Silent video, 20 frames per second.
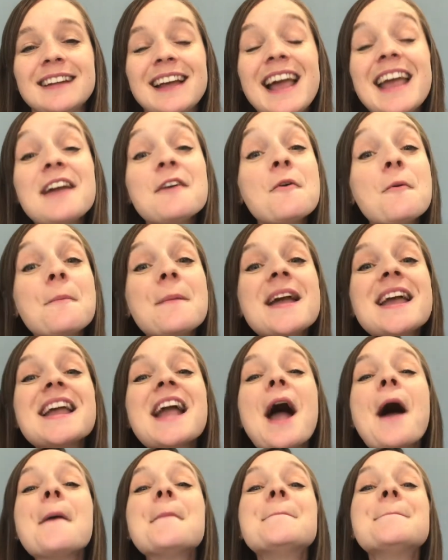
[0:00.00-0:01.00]
It will be
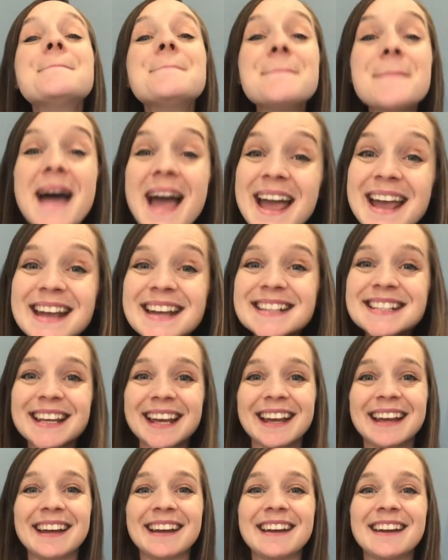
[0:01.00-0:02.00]

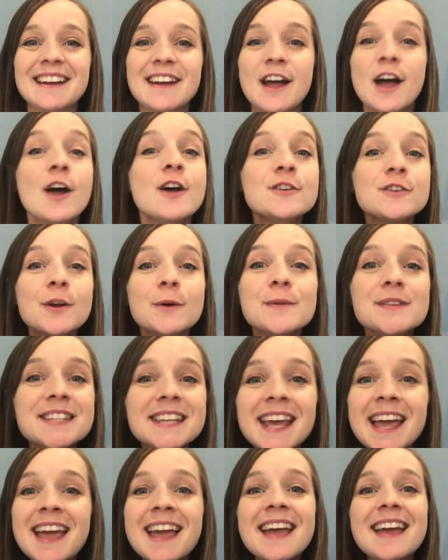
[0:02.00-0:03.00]
amazing. No
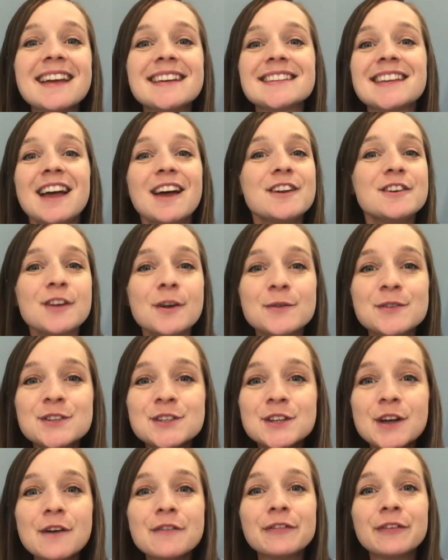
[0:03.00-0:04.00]
tears, no
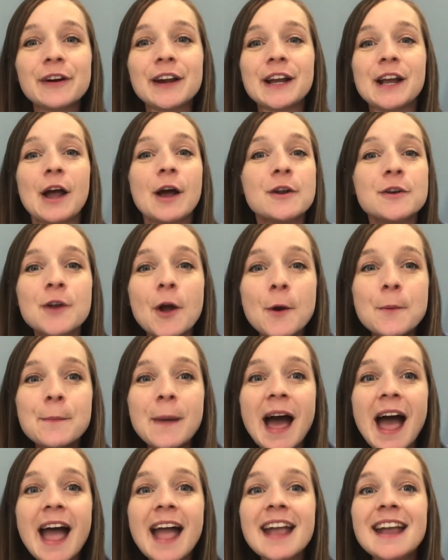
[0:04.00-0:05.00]
suffering, no
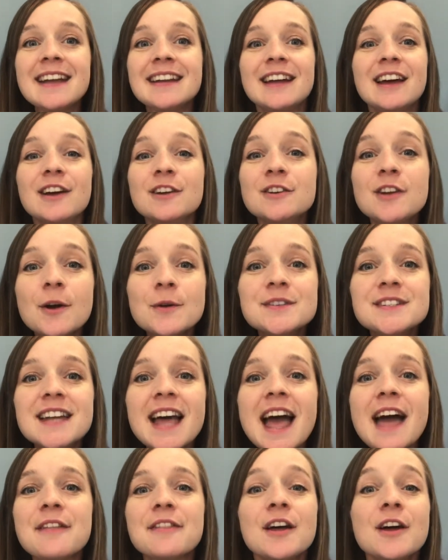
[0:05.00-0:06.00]
pain, no
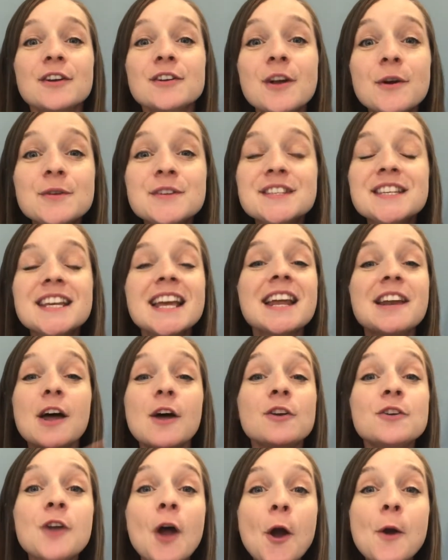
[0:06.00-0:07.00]
death, no sin,
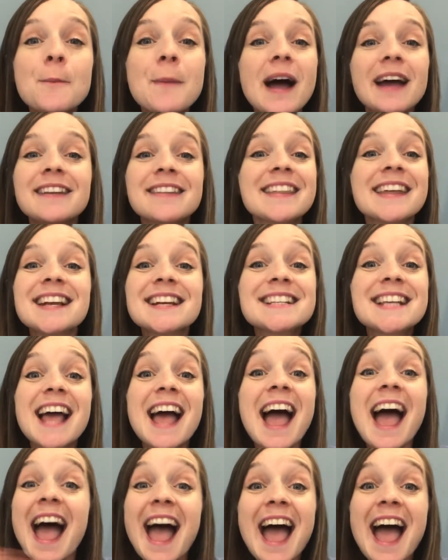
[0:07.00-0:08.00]
no bad things
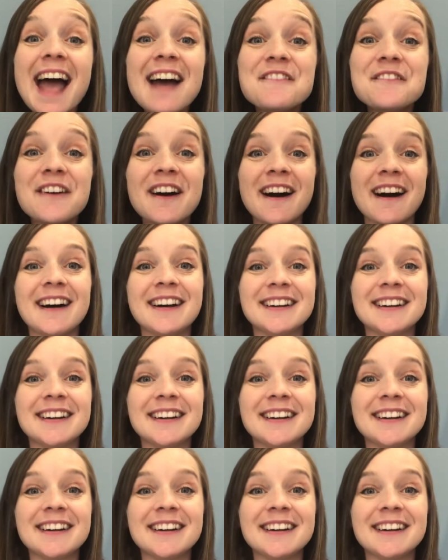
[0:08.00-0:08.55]
ever.